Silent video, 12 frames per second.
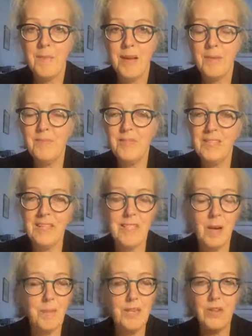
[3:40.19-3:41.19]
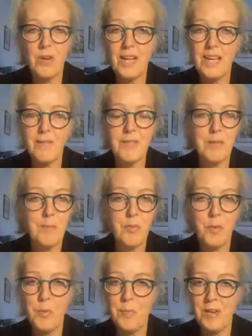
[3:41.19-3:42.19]
So I'm going to try and give you some
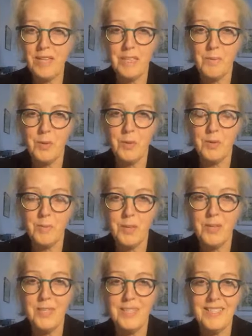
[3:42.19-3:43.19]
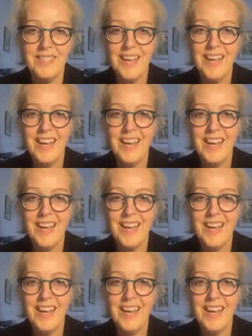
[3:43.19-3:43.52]
broad principles, because